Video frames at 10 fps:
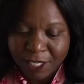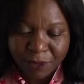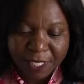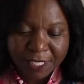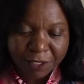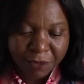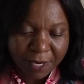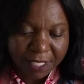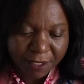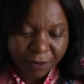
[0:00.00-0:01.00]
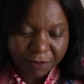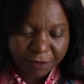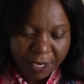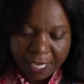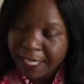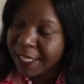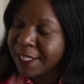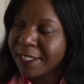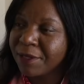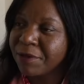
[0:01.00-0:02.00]
So I said to myself,
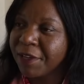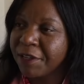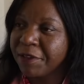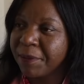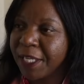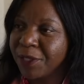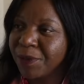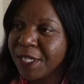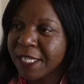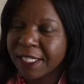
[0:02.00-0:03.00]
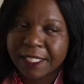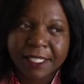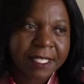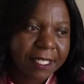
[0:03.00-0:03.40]
instead of having my children